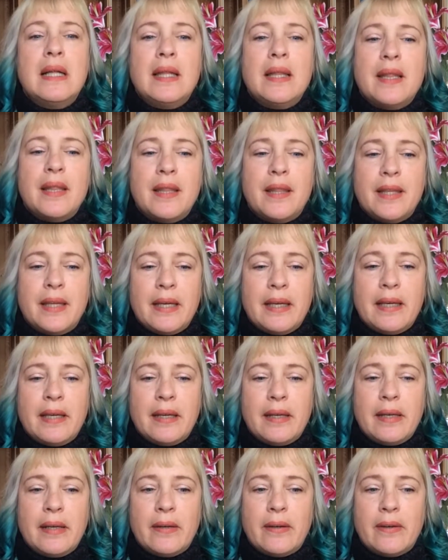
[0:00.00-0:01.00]

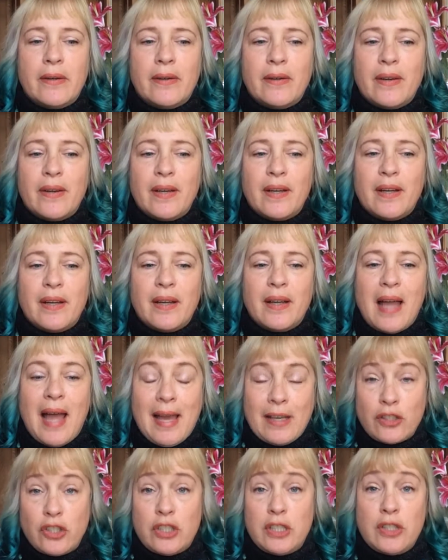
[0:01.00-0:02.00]
they
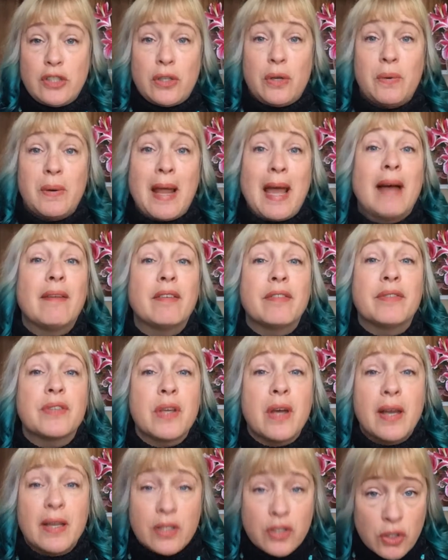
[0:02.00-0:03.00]
actually don't have
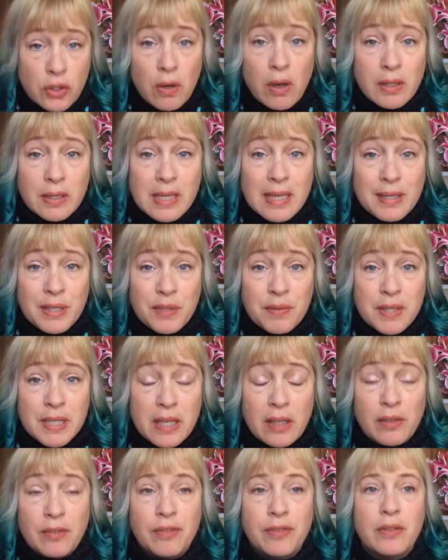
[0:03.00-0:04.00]
a strong sense of
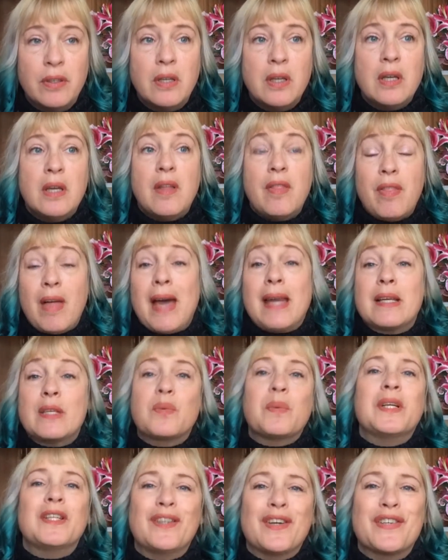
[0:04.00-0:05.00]
self. That
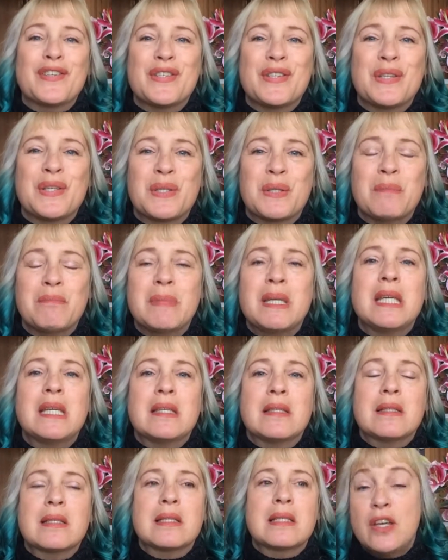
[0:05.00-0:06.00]
is what narcissism
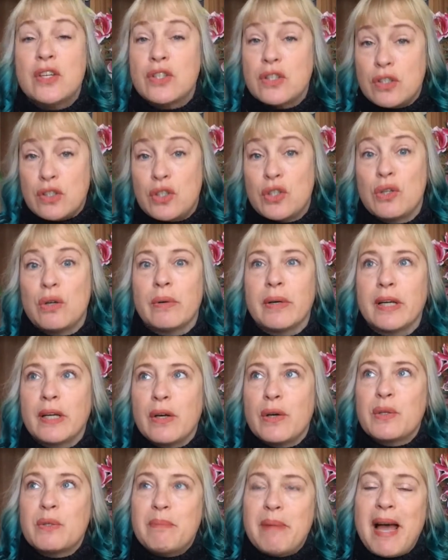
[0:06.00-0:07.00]
means. So the story
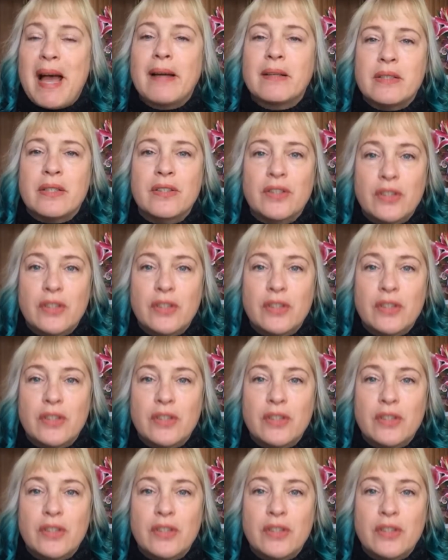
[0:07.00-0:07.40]
goes back to